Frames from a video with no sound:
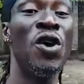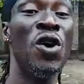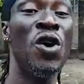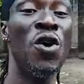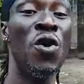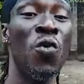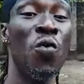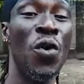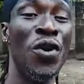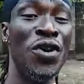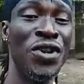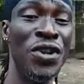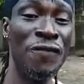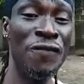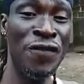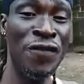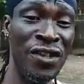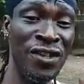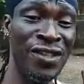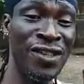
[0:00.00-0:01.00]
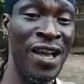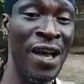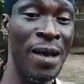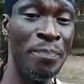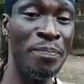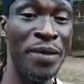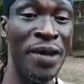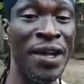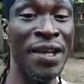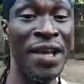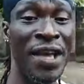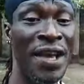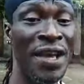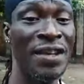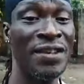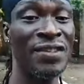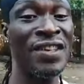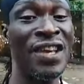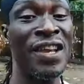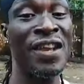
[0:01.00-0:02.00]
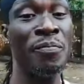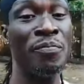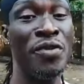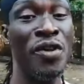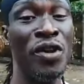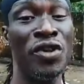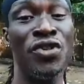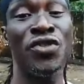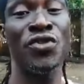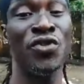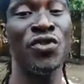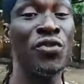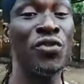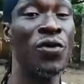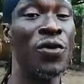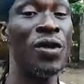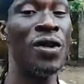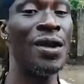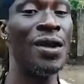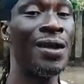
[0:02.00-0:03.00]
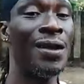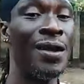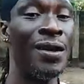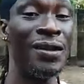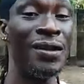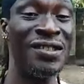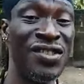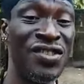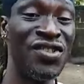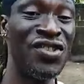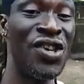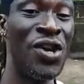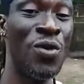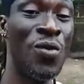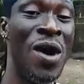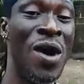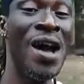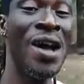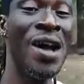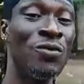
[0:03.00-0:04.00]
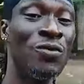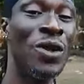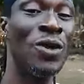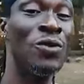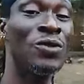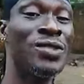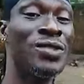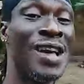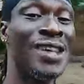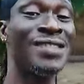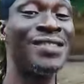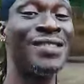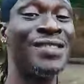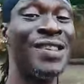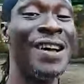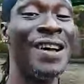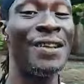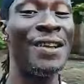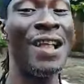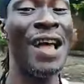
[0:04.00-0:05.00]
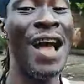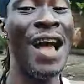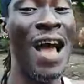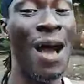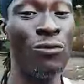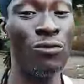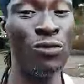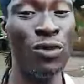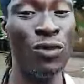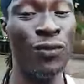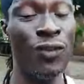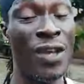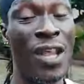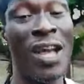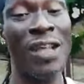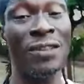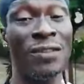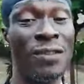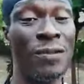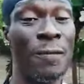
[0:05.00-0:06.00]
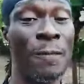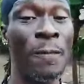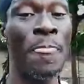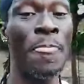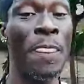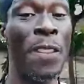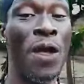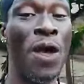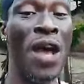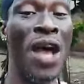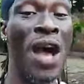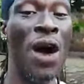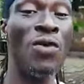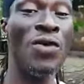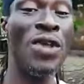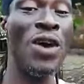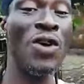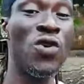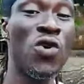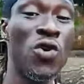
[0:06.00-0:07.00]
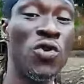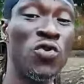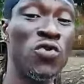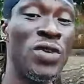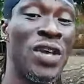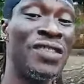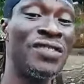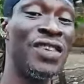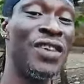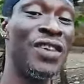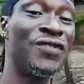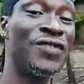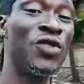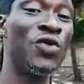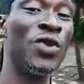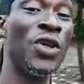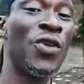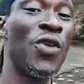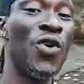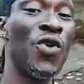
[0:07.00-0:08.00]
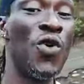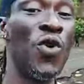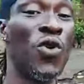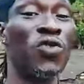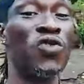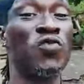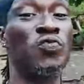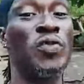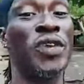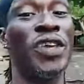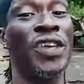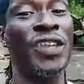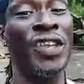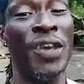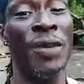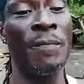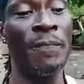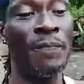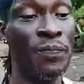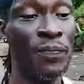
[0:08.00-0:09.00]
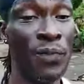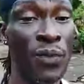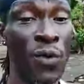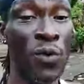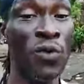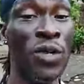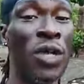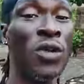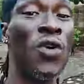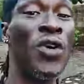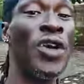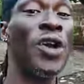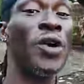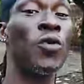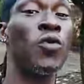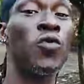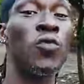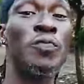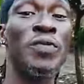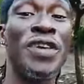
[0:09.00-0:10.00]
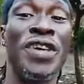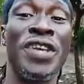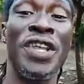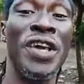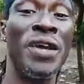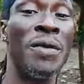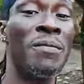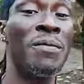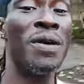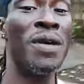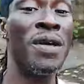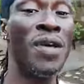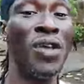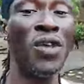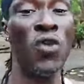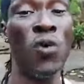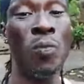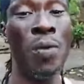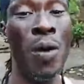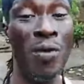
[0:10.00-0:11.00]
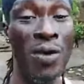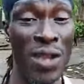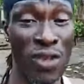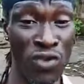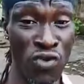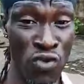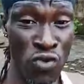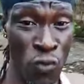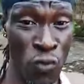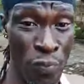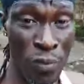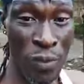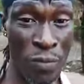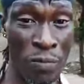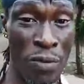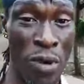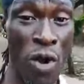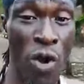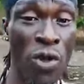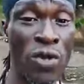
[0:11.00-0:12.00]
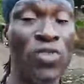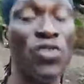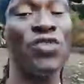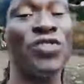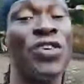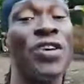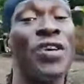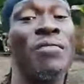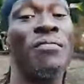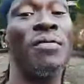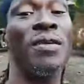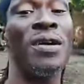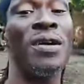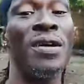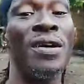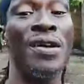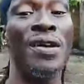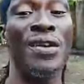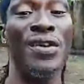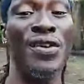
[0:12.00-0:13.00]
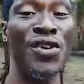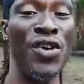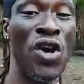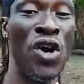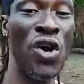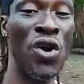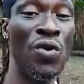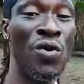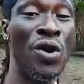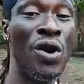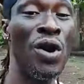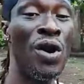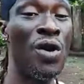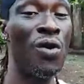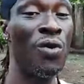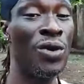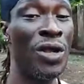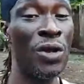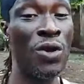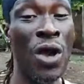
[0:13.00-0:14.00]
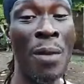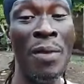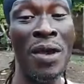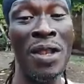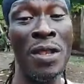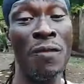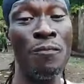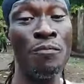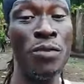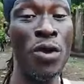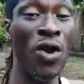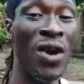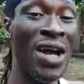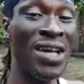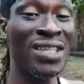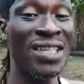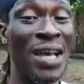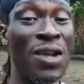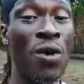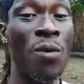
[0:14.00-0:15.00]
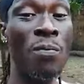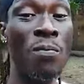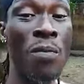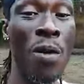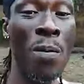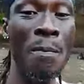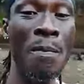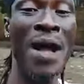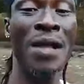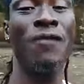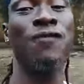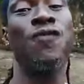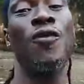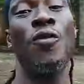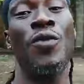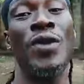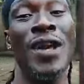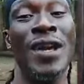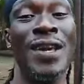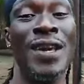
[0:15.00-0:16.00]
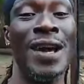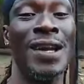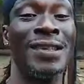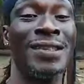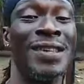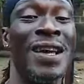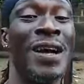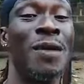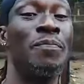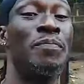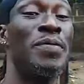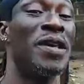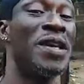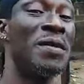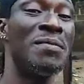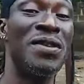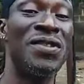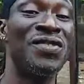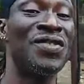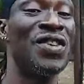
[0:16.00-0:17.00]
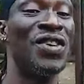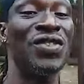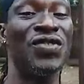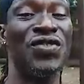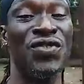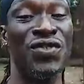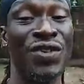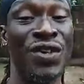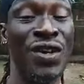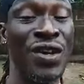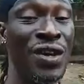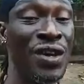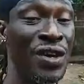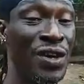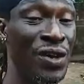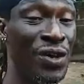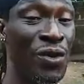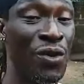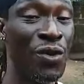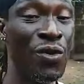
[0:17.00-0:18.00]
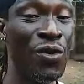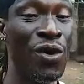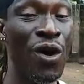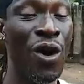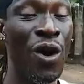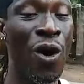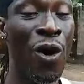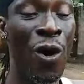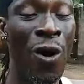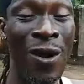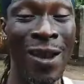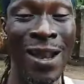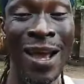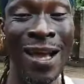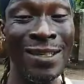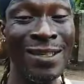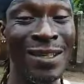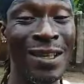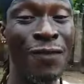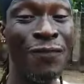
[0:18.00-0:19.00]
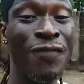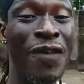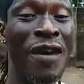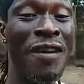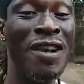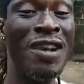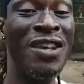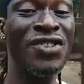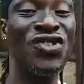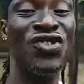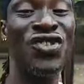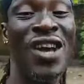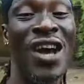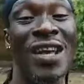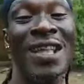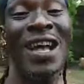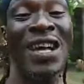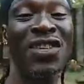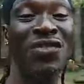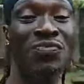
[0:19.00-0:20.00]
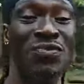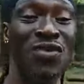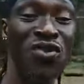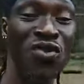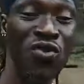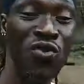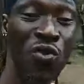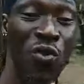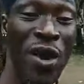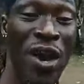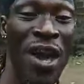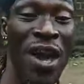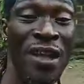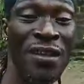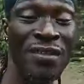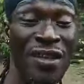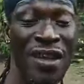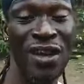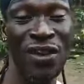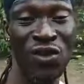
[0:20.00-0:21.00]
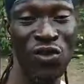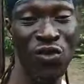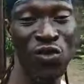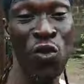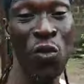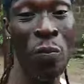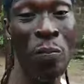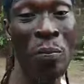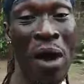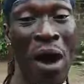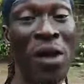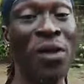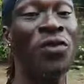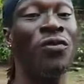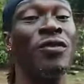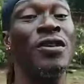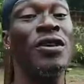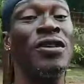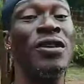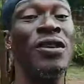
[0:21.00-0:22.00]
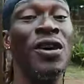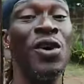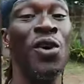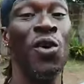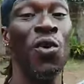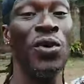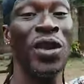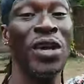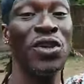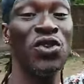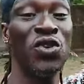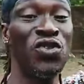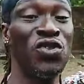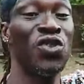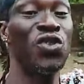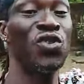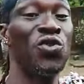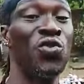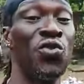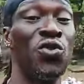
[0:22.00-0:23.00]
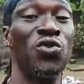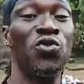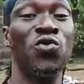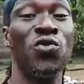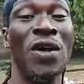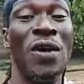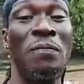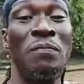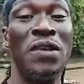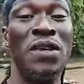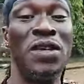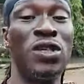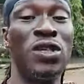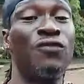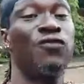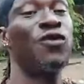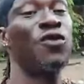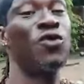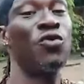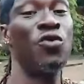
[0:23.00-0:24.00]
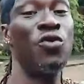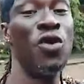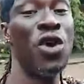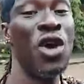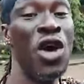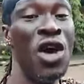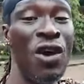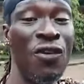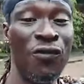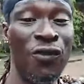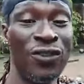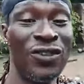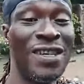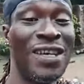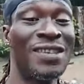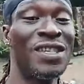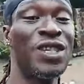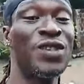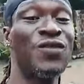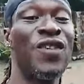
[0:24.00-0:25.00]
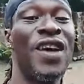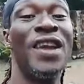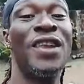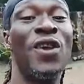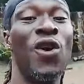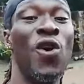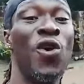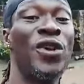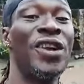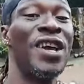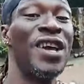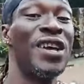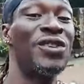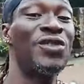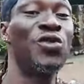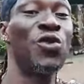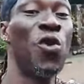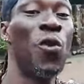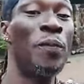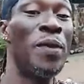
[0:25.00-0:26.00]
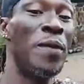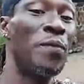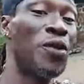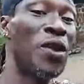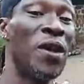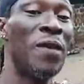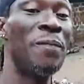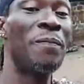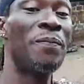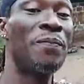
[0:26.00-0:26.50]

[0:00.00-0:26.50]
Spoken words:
where you the face scan picking it inside the picture. Since day one, when I know say I stand out for that. I wanna cost when I safety, when I not cost picking it, when I not include picking them, you know, when I stupid blogs them. You know? When I know how many bloggers I don't bombard for what they can attack picking business. You know? All that is very sad. That means no ethics, no boundary. When I just to do what you want please for do. For satisfy the audience or people them,